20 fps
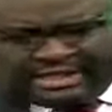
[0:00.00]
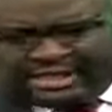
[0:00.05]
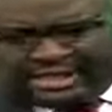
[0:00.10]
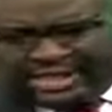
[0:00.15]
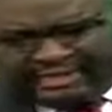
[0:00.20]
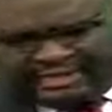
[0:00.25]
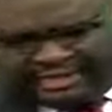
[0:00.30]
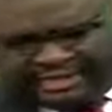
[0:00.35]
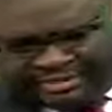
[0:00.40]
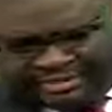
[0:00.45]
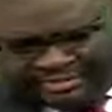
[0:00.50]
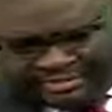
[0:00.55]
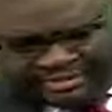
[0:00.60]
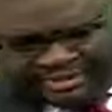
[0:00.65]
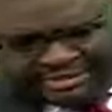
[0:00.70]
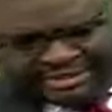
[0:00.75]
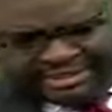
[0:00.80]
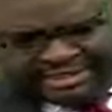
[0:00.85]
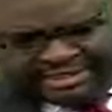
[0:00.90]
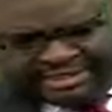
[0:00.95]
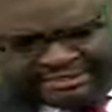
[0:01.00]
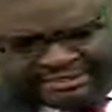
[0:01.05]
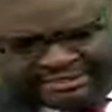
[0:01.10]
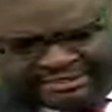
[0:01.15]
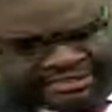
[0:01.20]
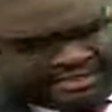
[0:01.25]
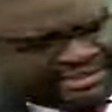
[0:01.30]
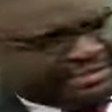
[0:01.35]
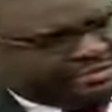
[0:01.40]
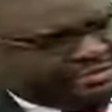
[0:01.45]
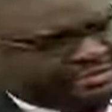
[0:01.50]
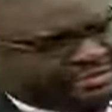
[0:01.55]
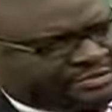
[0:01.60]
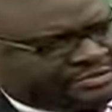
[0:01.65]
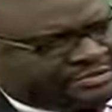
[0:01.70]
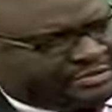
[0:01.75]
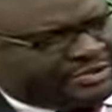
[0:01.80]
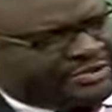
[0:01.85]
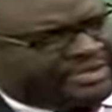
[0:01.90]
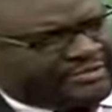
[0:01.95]
How many uses can you put this to?
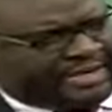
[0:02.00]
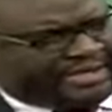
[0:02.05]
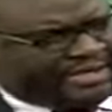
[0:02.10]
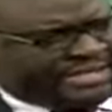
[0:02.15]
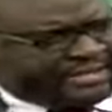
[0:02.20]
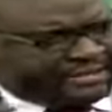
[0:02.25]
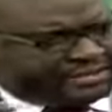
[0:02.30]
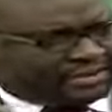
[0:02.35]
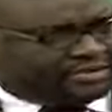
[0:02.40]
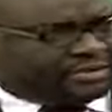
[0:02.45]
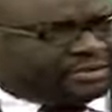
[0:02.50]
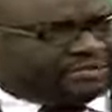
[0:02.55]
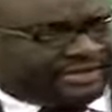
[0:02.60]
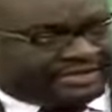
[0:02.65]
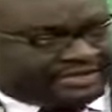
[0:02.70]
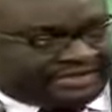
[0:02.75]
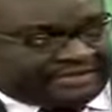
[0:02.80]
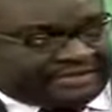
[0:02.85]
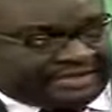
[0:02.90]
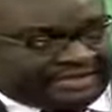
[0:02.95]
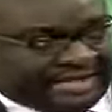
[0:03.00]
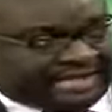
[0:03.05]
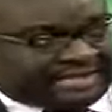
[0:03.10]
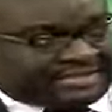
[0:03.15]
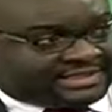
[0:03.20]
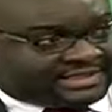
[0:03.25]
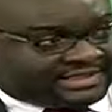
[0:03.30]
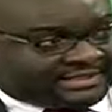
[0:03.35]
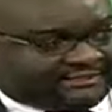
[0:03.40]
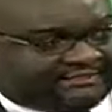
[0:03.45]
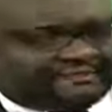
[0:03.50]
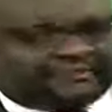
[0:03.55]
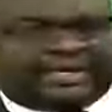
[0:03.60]
Where there is no specific answer.